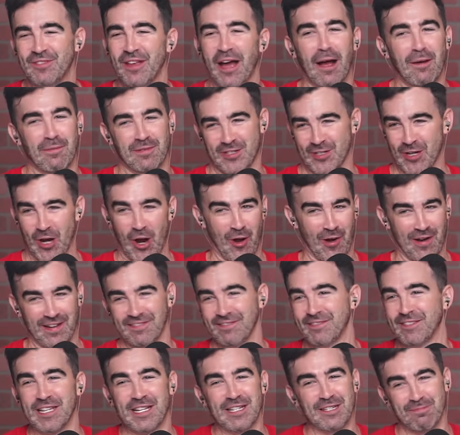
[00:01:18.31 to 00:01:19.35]
I'm sorry.
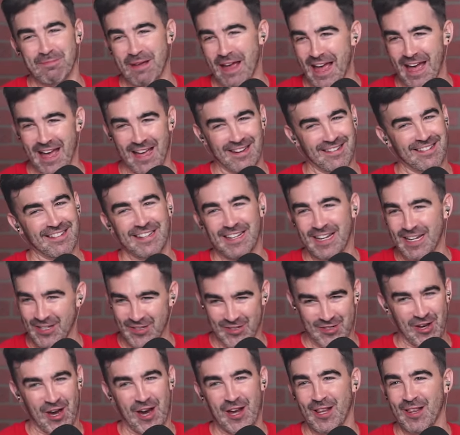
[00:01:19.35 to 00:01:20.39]
This man
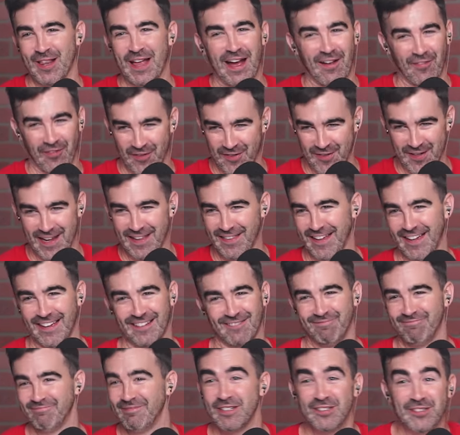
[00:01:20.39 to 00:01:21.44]
is not allowed to say that.
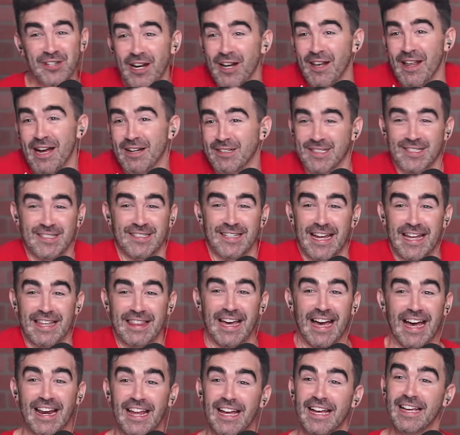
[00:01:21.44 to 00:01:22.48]
He's not allowed to say
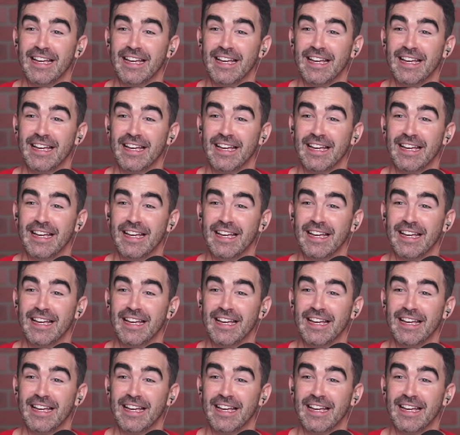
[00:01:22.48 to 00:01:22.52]
that.